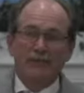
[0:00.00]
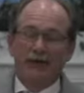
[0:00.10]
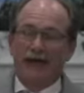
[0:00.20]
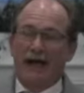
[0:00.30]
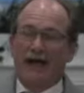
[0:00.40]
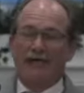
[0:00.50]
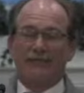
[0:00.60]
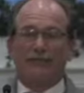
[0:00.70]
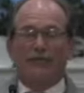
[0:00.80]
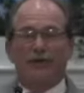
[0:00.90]
But I,
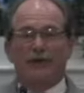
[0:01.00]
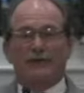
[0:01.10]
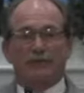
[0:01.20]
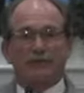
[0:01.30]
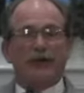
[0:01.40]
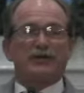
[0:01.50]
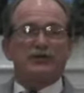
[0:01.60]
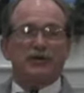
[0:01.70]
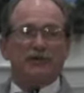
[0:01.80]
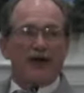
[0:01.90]
there was a
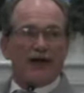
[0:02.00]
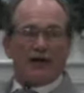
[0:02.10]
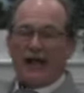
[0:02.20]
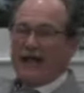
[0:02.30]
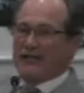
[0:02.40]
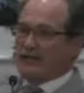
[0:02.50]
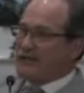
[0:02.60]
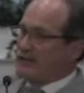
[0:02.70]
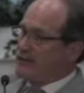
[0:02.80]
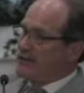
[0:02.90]
picture of our
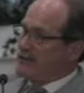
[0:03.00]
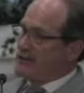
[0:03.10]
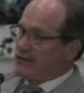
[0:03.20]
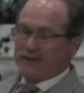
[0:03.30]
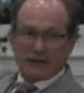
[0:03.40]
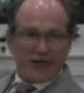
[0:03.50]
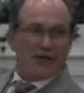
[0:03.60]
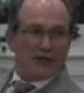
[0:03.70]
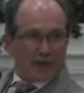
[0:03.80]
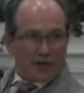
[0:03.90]
class,
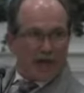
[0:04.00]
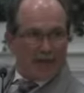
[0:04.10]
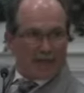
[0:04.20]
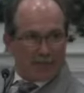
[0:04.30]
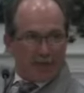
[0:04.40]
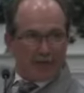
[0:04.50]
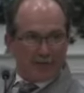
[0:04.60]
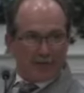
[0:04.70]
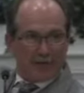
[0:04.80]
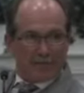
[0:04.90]
senior class
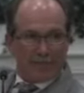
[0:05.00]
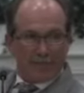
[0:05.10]
picture,